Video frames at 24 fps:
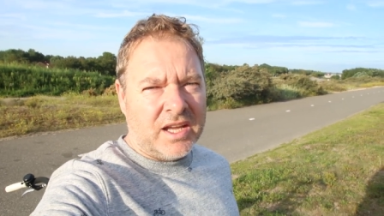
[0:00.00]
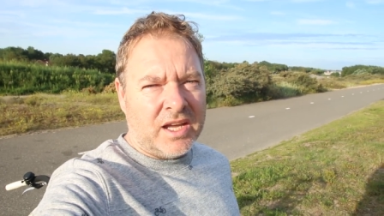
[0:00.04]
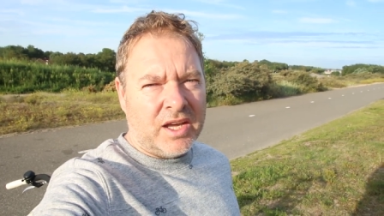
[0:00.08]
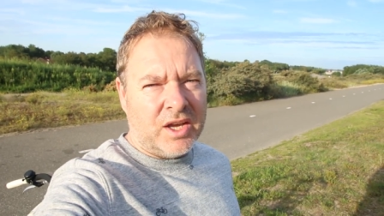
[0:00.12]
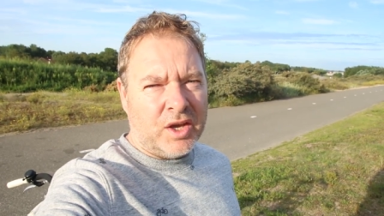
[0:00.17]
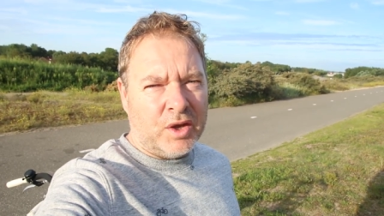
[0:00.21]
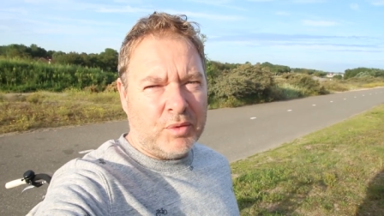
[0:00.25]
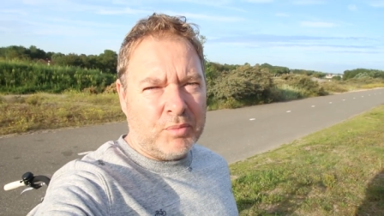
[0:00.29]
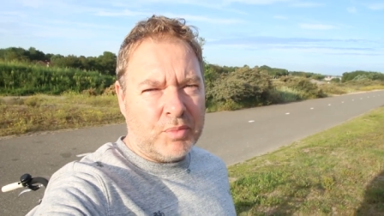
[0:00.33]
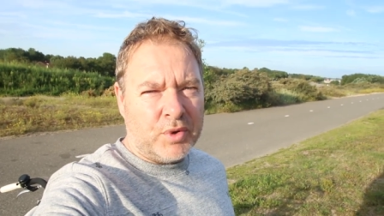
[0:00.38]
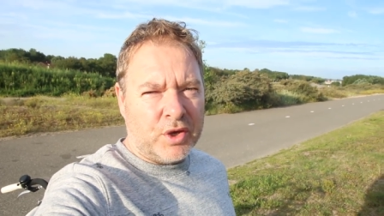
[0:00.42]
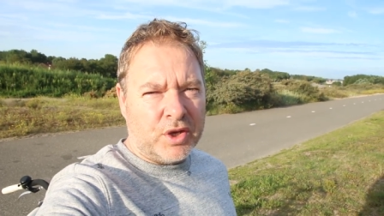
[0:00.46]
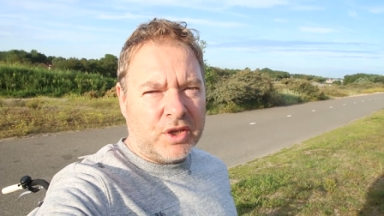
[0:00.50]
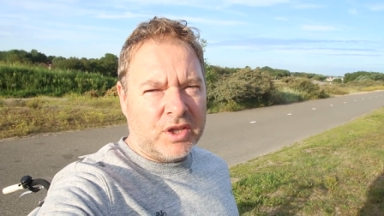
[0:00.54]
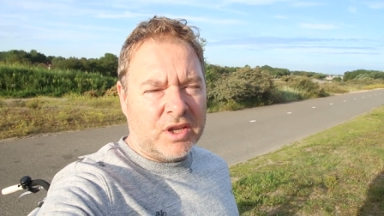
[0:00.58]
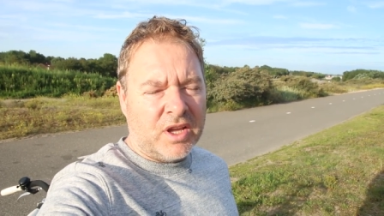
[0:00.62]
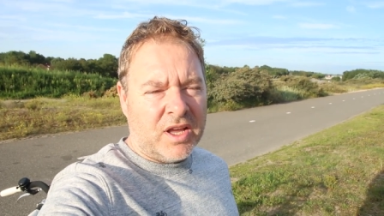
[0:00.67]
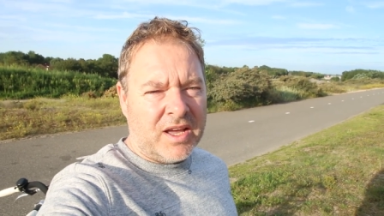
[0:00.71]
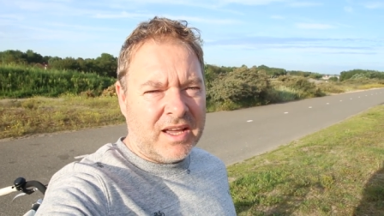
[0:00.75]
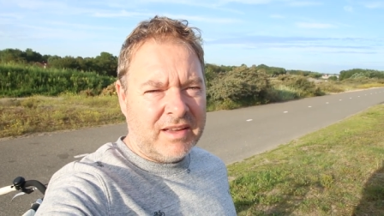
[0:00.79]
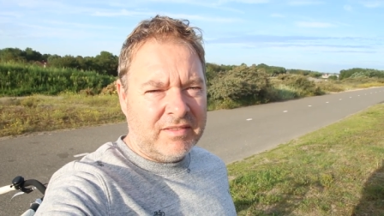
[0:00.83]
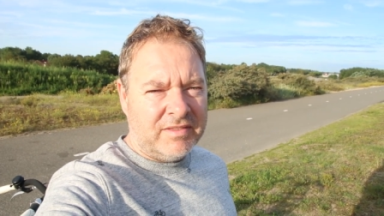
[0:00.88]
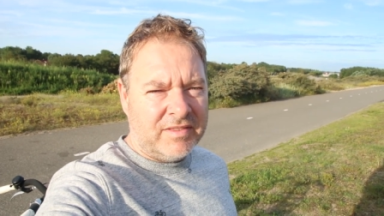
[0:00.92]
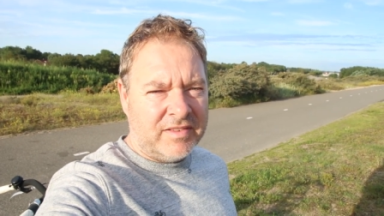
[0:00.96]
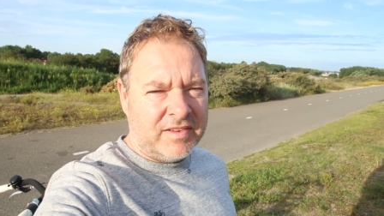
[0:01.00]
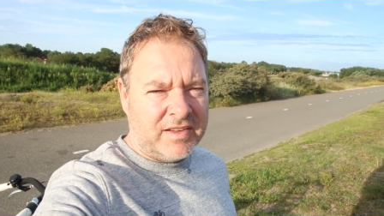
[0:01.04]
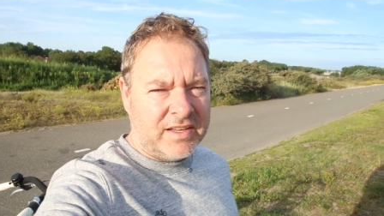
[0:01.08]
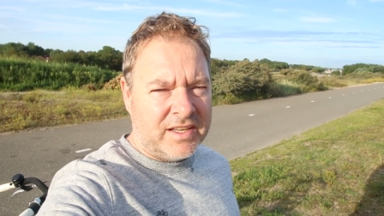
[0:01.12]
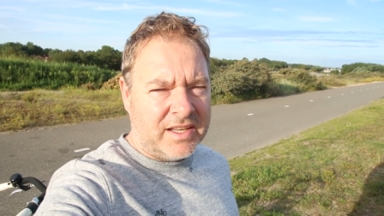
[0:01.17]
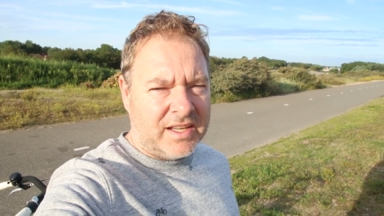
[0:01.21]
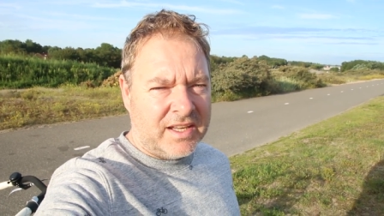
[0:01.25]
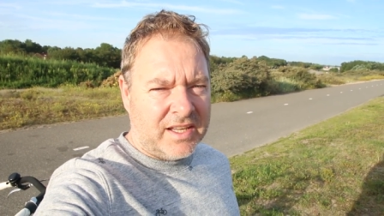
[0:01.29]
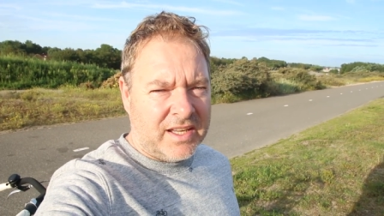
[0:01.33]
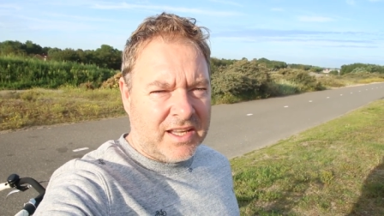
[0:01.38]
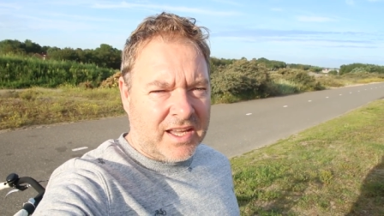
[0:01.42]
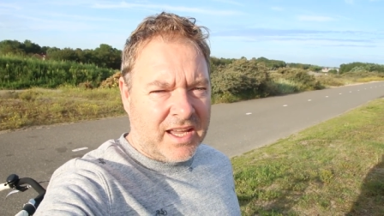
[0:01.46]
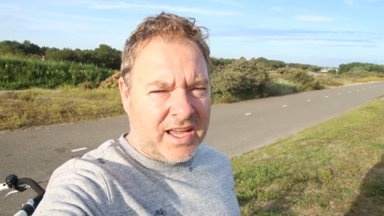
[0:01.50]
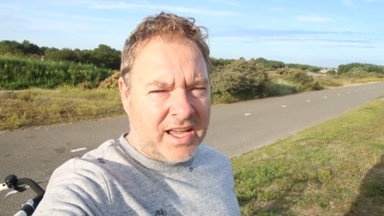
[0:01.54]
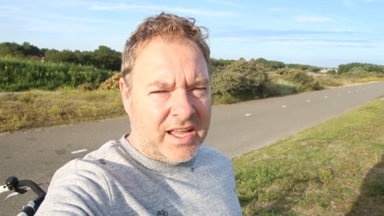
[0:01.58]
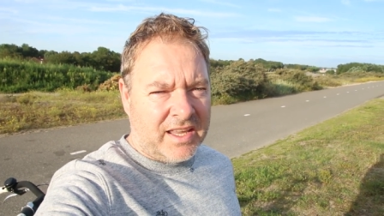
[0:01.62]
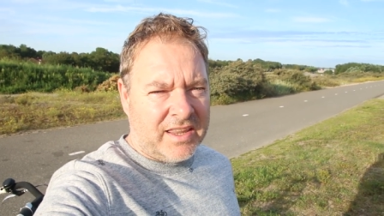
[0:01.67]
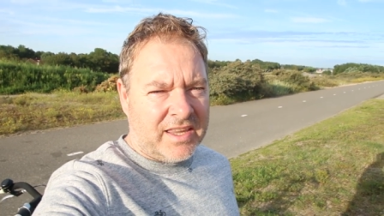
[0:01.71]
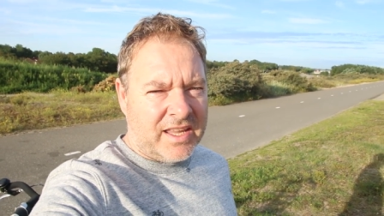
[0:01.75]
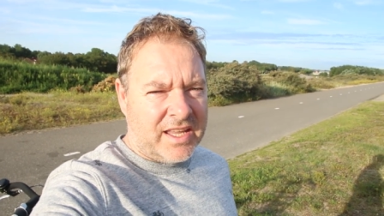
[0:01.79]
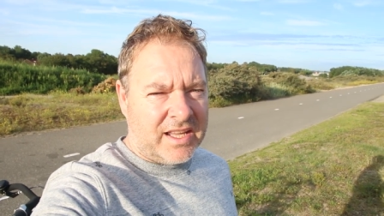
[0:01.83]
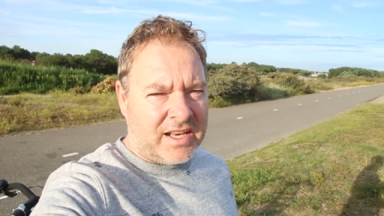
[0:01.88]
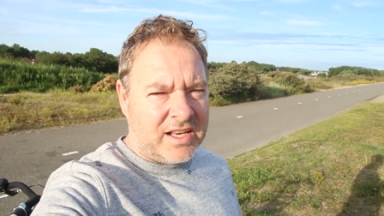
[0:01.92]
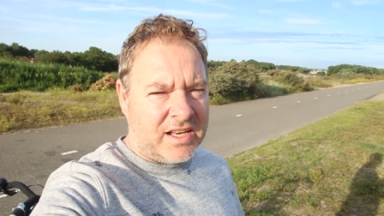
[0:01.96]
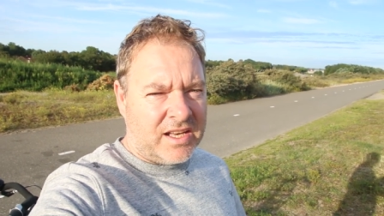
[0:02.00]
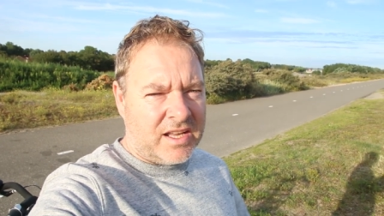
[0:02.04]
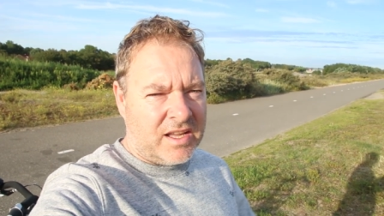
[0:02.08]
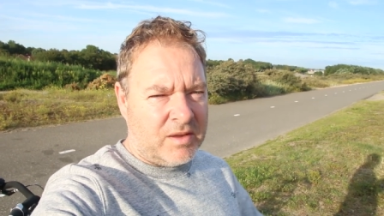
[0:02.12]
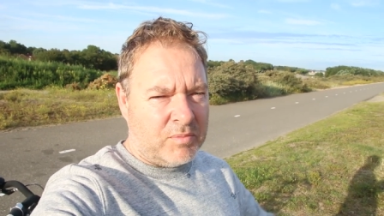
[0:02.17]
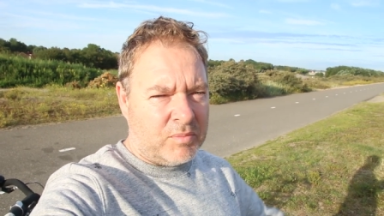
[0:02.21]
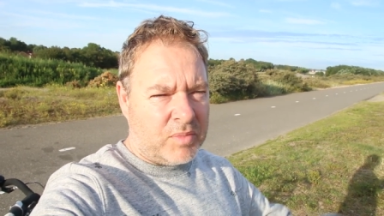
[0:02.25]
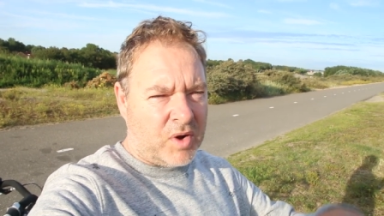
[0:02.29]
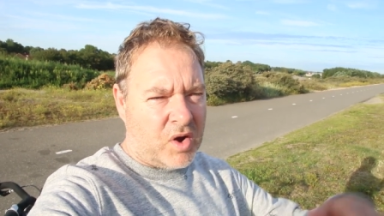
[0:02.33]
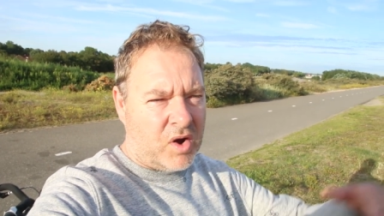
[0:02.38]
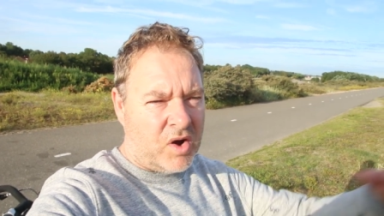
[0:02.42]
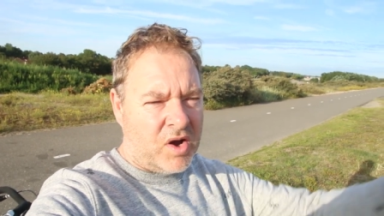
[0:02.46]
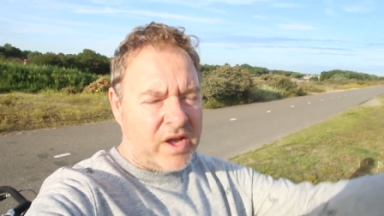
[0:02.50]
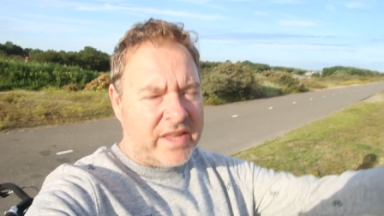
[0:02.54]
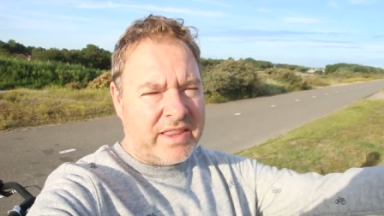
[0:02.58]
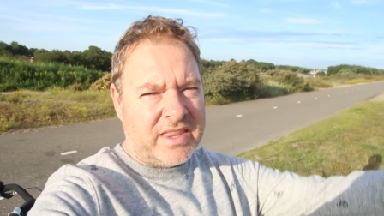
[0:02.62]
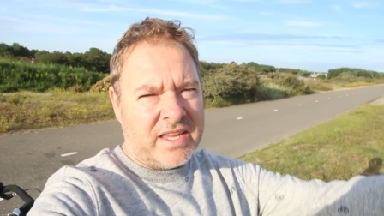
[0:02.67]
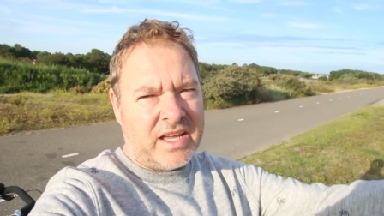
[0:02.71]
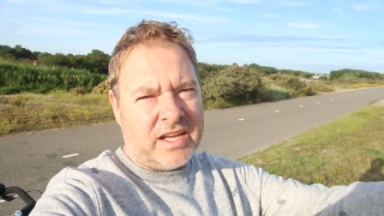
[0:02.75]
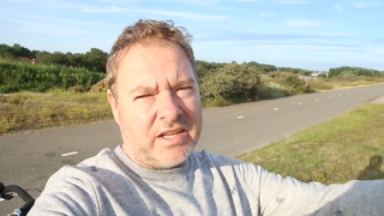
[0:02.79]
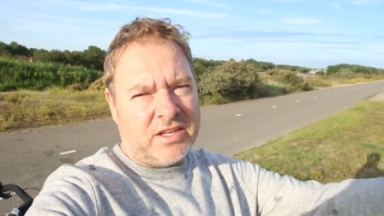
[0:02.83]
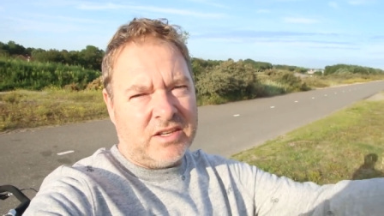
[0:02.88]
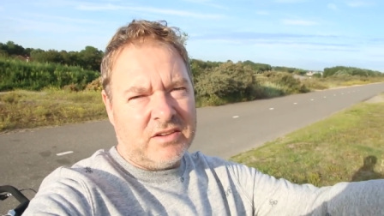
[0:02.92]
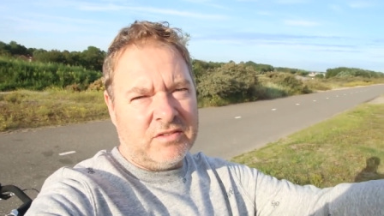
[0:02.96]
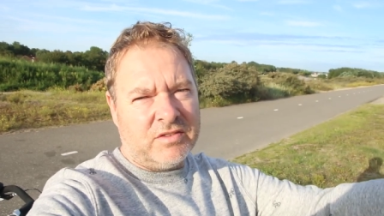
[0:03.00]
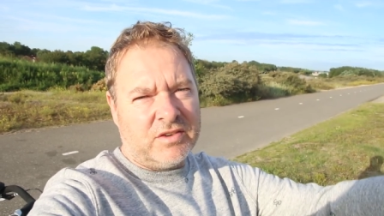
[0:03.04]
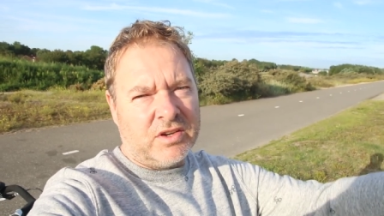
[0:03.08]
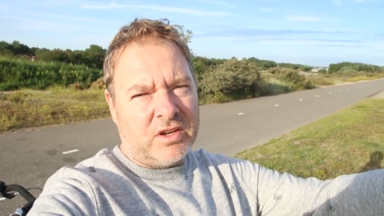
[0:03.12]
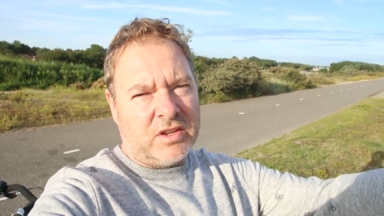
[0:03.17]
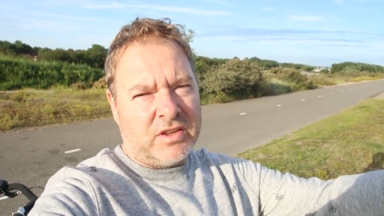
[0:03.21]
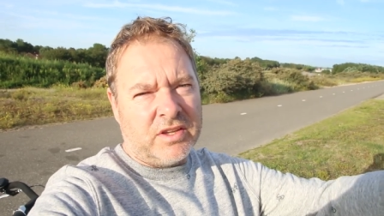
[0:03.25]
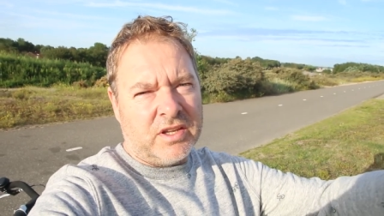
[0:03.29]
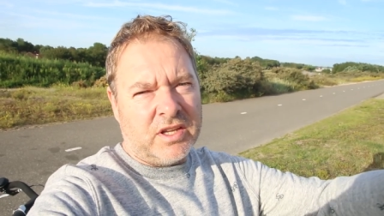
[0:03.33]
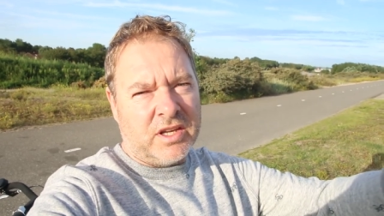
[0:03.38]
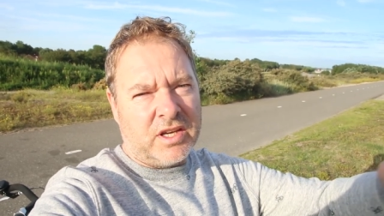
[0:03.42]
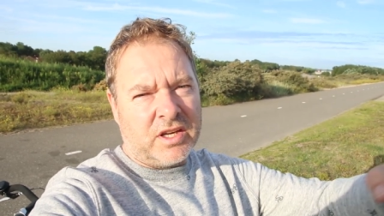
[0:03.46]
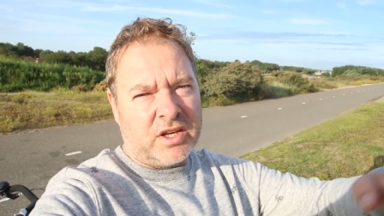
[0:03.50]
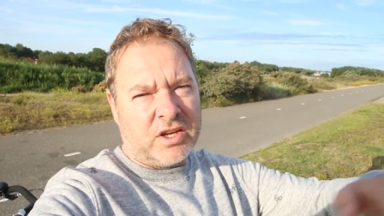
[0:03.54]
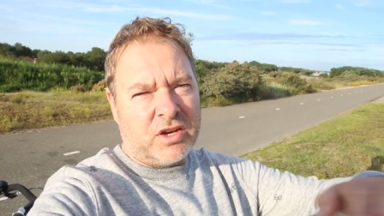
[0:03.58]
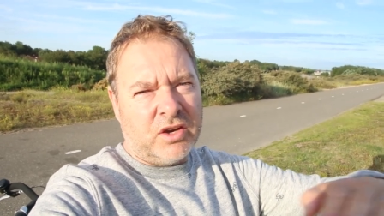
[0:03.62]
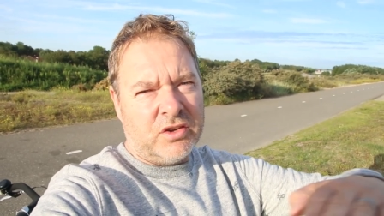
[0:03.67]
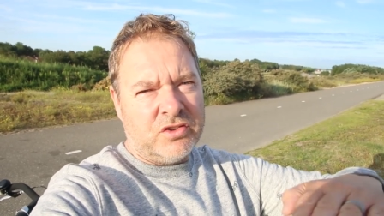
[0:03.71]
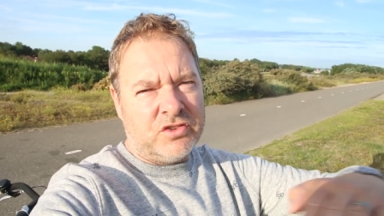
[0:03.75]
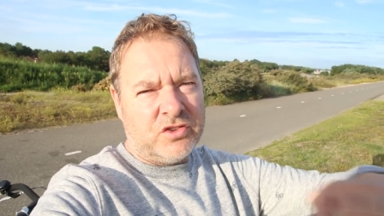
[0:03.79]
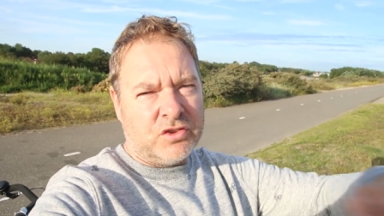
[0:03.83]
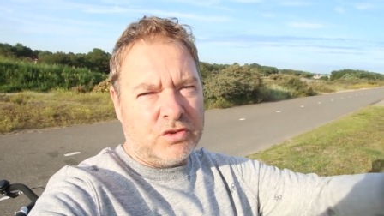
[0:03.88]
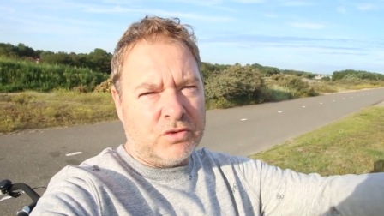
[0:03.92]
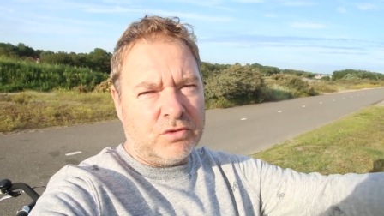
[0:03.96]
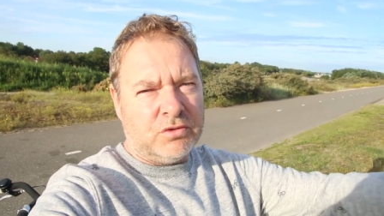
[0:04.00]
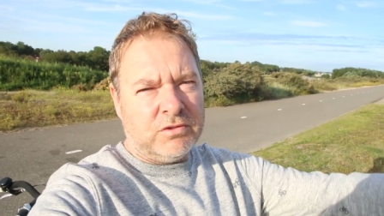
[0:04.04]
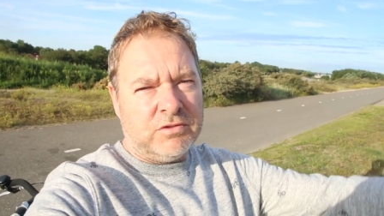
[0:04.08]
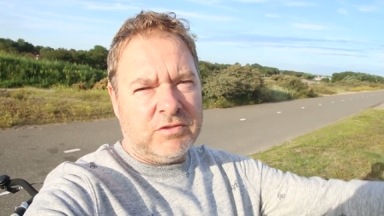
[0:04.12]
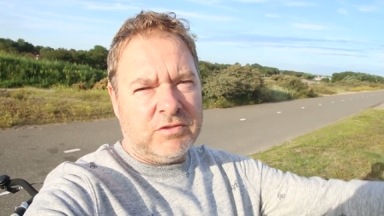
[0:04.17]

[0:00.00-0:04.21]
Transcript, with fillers: uh, bird life. And then behind that you've got the coastal